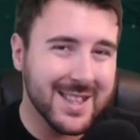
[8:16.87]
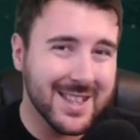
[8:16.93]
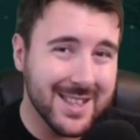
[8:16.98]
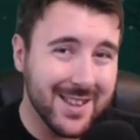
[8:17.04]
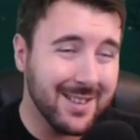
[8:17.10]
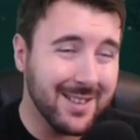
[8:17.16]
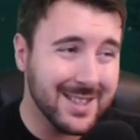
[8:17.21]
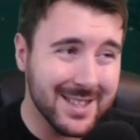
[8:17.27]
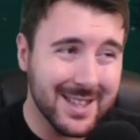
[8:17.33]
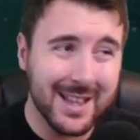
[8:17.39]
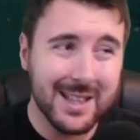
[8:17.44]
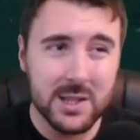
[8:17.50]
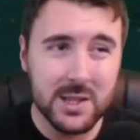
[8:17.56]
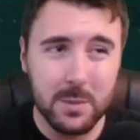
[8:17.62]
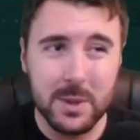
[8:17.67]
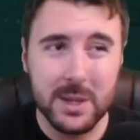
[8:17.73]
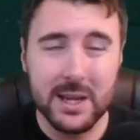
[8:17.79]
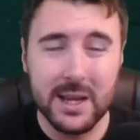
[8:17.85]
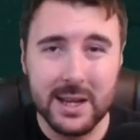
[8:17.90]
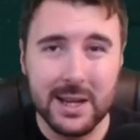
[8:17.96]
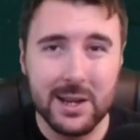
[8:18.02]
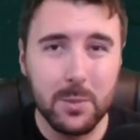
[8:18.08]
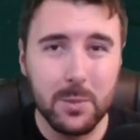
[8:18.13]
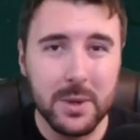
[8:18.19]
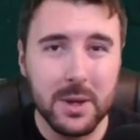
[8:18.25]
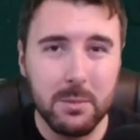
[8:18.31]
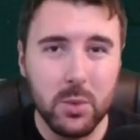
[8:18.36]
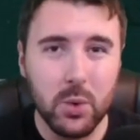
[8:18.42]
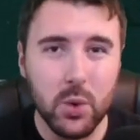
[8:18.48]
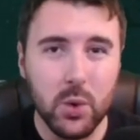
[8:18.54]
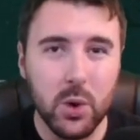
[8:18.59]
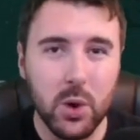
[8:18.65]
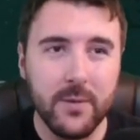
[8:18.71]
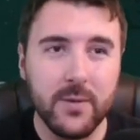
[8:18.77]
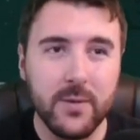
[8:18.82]
there does tend to be a little bit
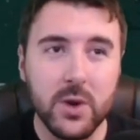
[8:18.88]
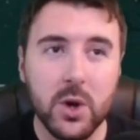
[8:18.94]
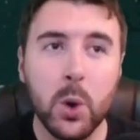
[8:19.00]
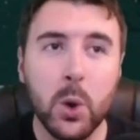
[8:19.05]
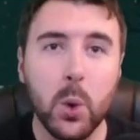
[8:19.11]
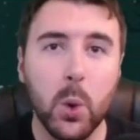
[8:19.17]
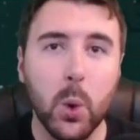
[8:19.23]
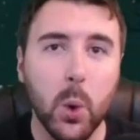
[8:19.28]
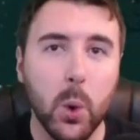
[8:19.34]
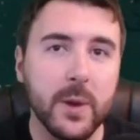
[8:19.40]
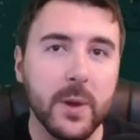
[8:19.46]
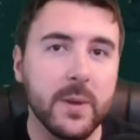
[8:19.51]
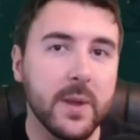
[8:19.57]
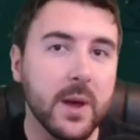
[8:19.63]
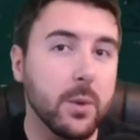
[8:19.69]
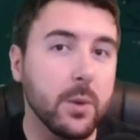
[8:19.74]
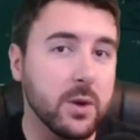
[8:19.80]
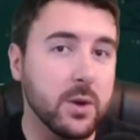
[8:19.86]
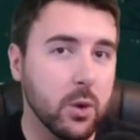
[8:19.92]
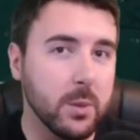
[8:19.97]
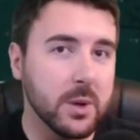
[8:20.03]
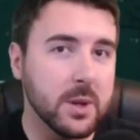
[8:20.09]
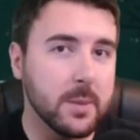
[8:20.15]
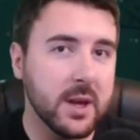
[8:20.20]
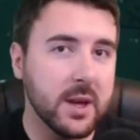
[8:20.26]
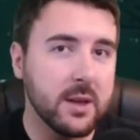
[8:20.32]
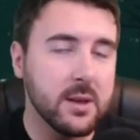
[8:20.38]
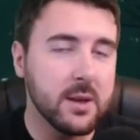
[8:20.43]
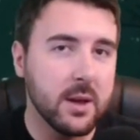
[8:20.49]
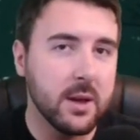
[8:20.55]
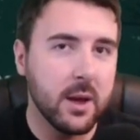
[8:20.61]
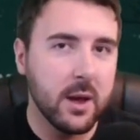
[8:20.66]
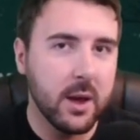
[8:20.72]
more of claw than there would normally be.